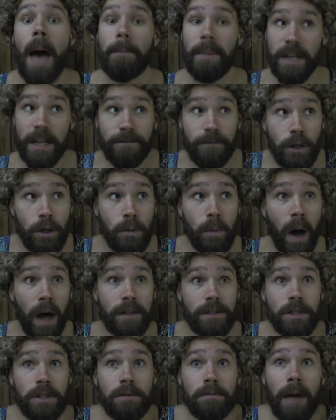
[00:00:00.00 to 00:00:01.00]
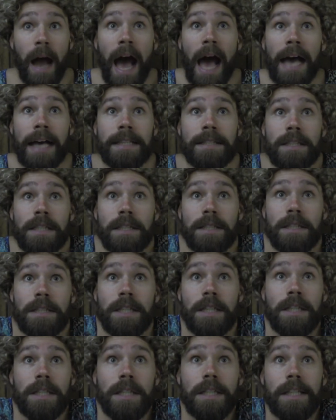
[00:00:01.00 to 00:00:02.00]
But if you want to rise
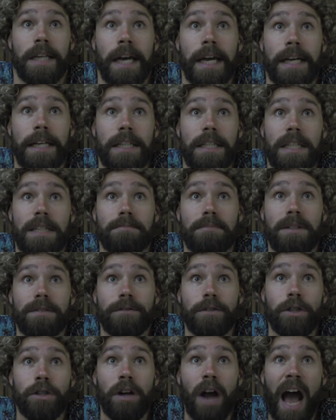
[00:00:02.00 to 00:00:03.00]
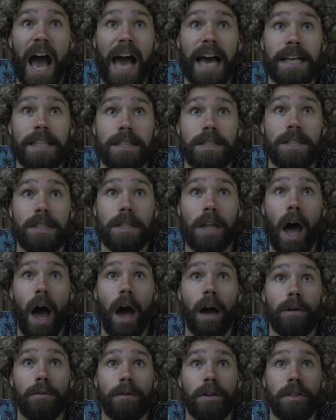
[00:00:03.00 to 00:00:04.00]
into the kingdom of Christ
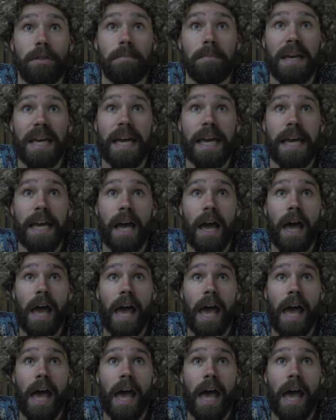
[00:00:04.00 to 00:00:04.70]
along with me